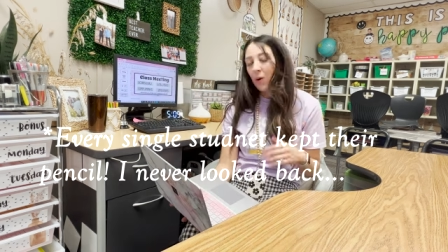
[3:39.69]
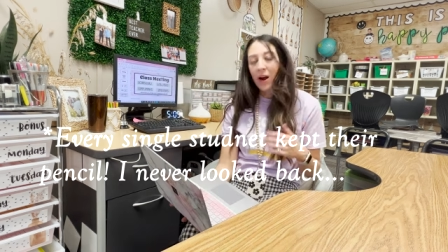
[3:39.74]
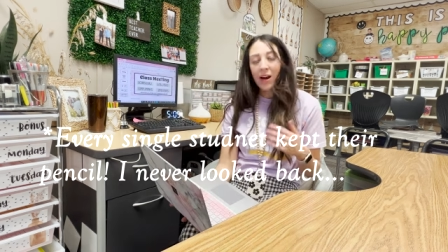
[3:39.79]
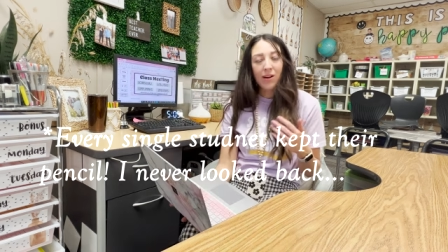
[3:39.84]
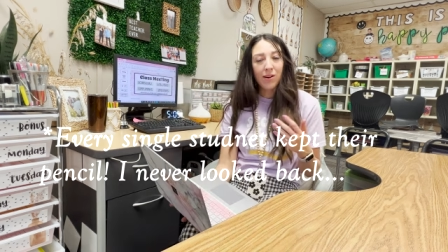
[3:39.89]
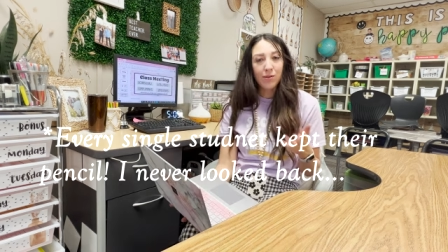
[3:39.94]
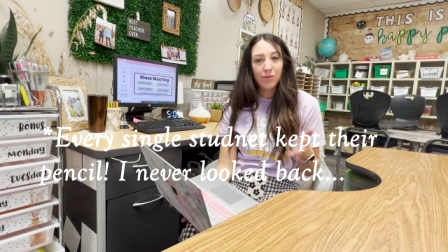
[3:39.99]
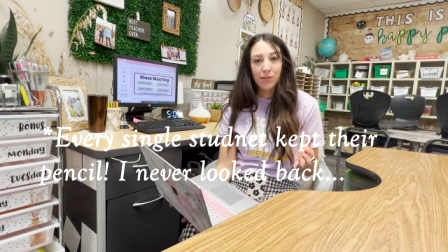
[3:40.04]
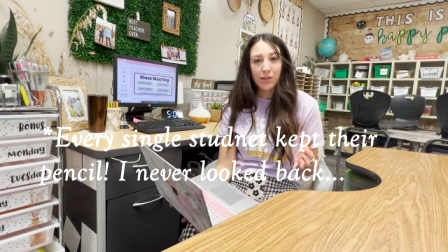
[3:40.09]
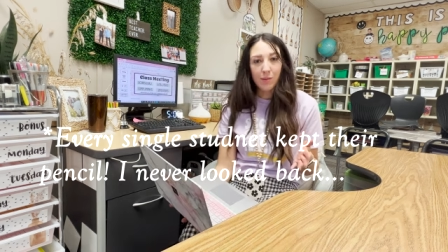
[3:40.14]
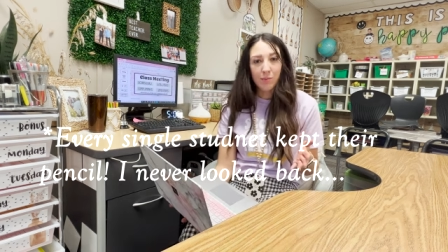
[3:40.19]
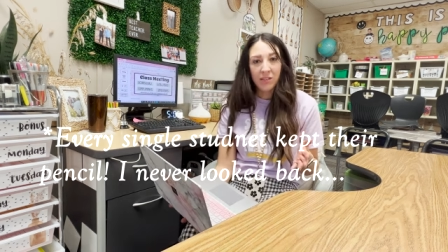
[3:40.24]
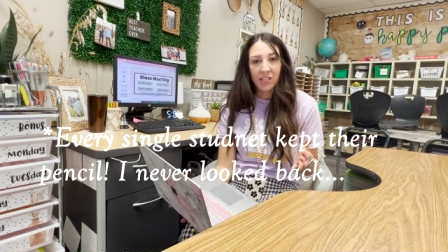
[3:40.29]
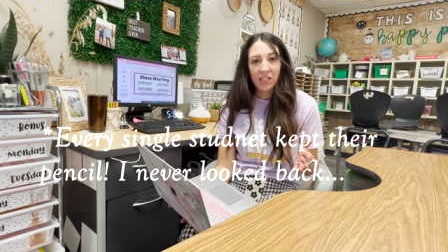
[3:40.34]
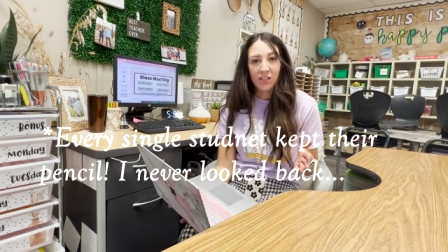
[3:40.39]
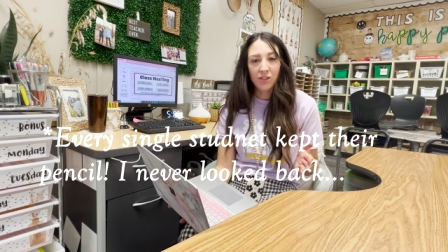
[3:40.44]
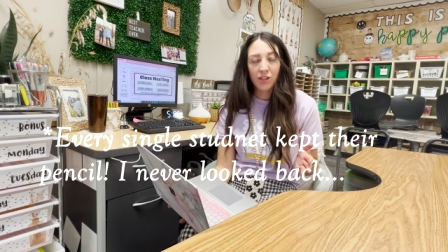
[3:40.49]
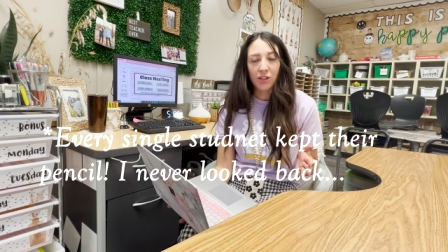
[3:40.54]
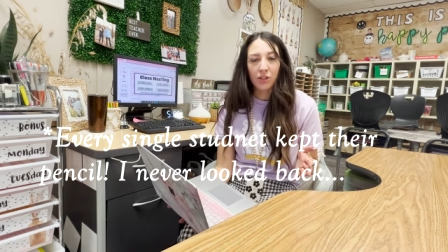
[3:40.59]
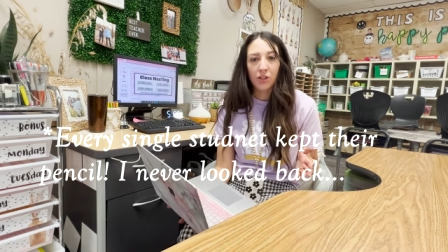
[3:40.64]
I know some
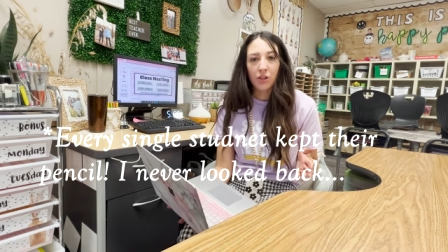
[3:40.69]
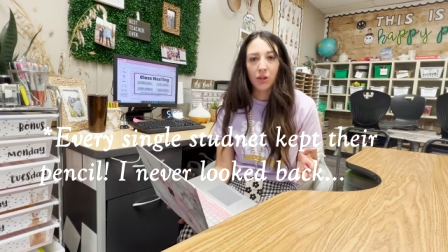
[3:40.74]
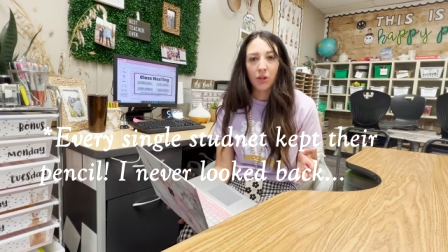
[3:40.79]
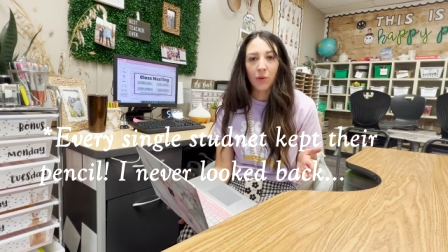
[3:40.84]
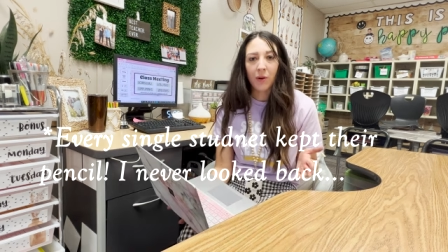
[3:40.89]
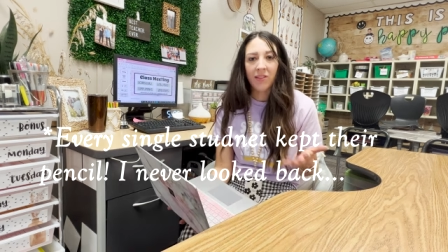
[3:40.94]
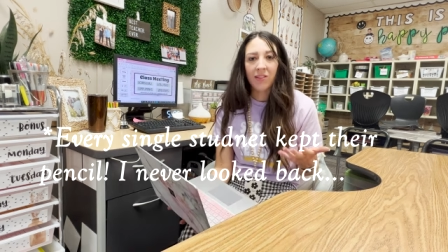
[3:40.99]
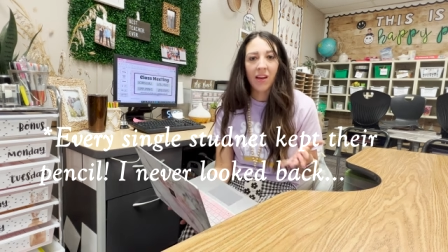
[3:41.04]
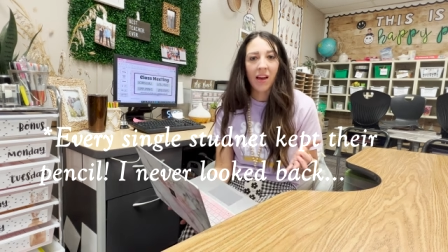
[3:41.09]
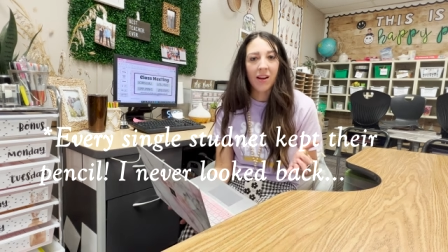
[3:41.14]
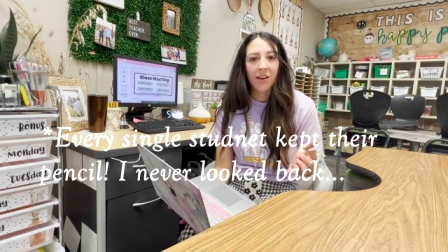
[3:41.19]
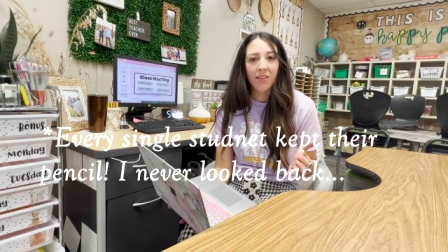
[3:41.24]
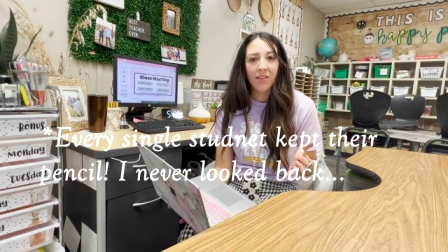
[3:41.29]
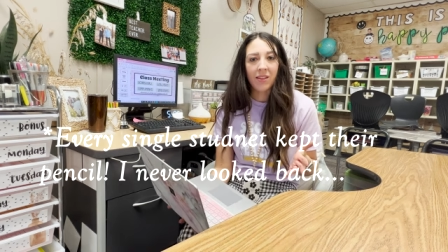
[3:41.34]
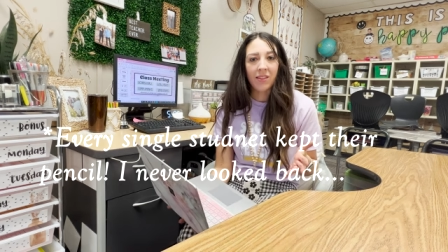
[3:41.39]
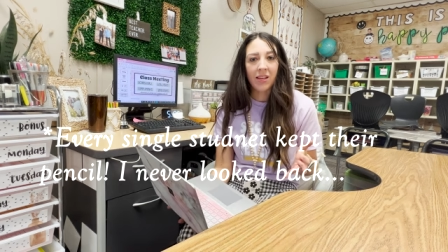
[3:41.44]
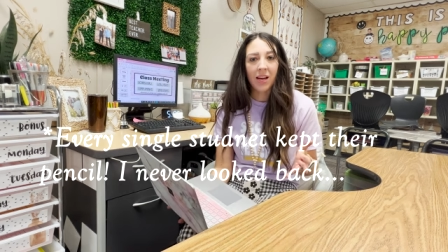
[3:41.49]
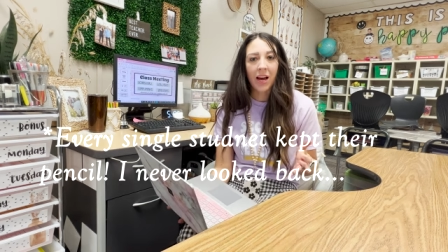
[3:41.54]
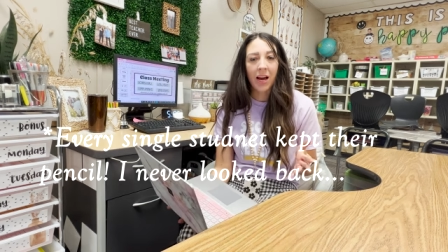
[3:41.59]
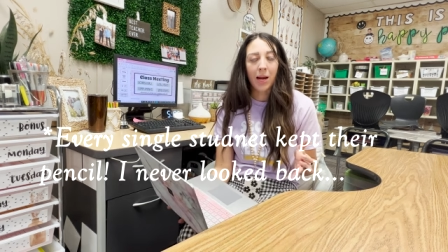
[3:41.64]
teachers who at the end of the
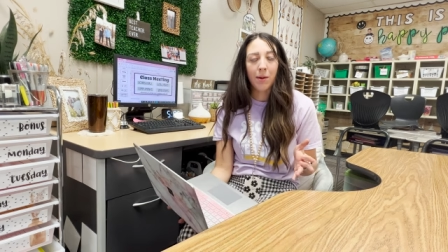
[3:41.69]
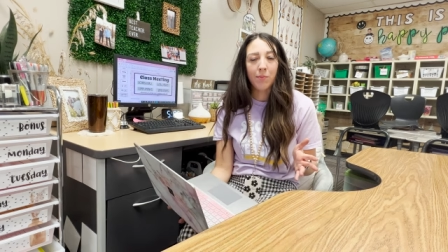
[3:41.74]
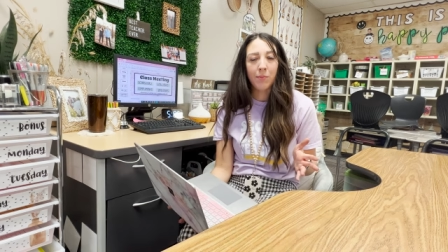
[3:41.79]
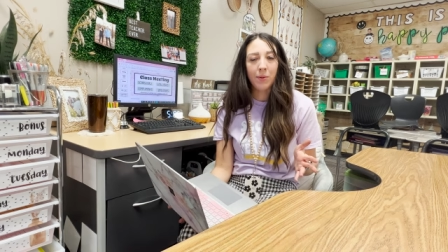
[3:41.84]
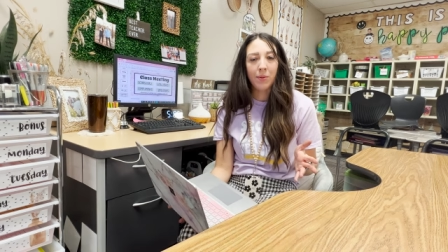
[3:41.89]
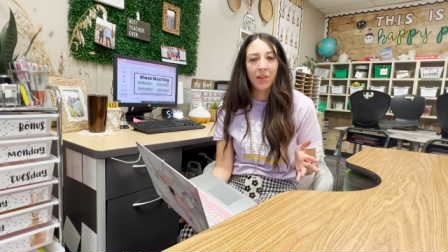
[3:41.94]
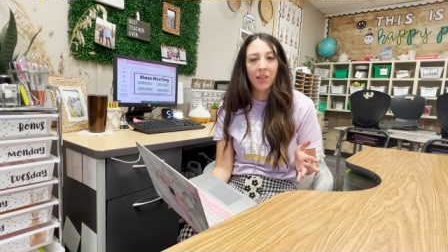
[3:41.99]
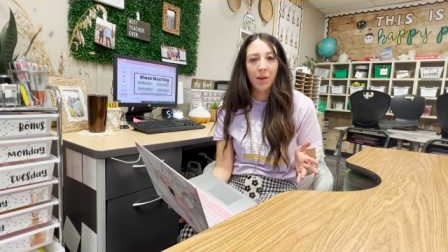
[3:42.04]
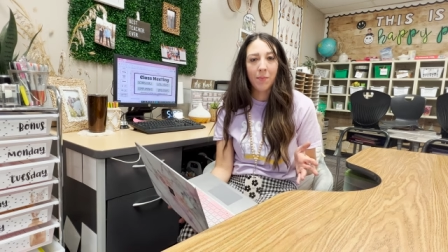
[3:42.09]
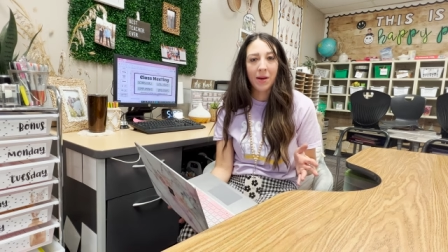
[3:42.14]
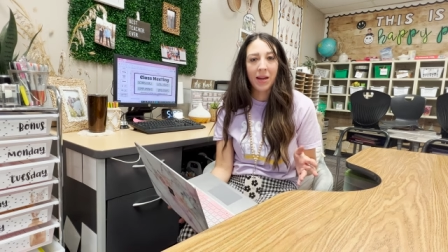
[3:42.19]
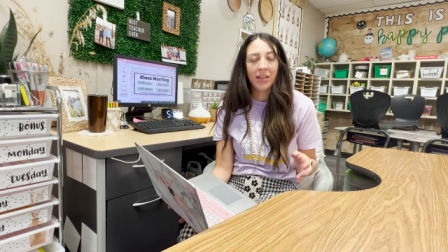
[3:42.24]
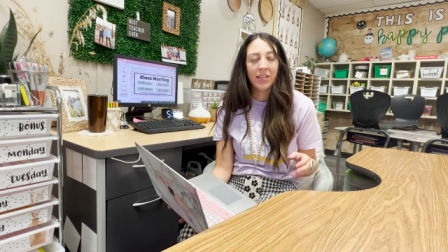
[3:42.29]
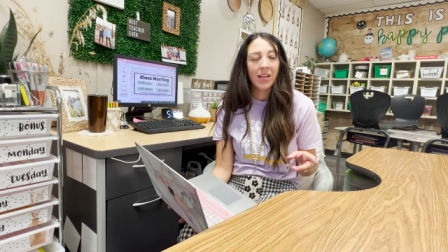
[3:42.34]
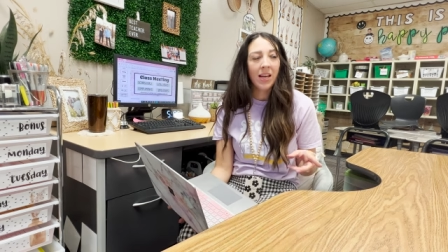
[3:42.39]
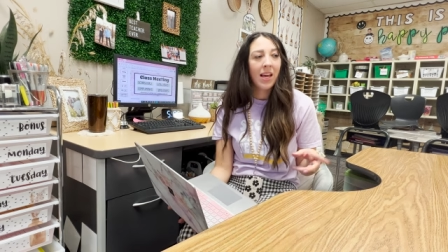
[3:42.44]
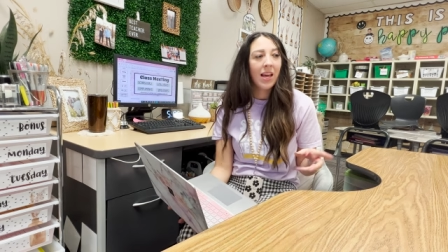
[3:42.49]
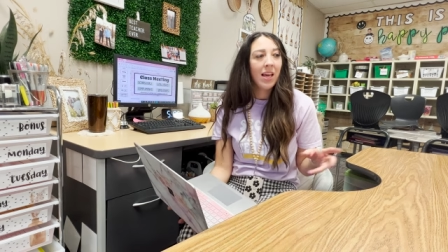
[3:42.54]
time limit